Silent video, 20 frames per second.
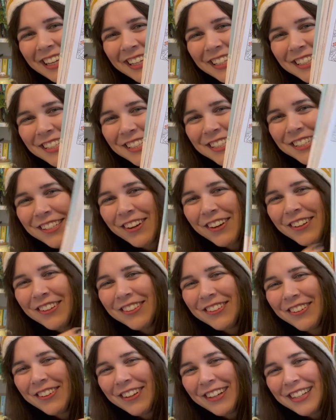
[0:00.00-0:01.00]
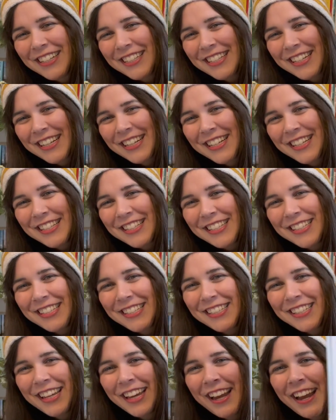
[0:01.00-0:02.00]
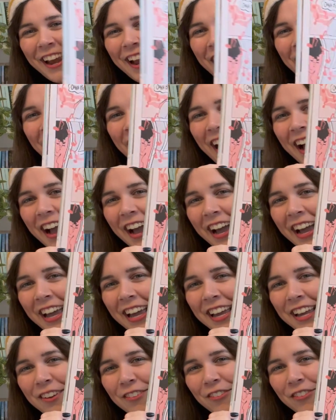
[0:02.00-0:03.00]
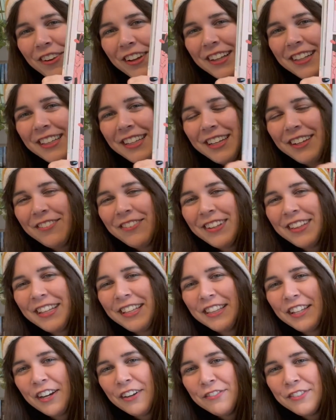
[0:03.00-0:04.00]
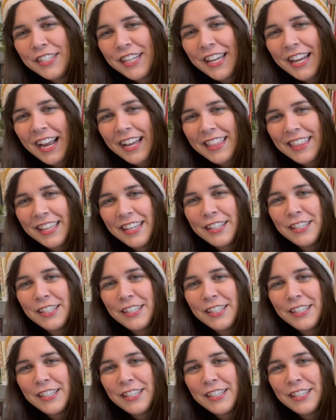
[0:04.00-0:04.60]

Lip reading: it's so gorgeous. I really loved it. I think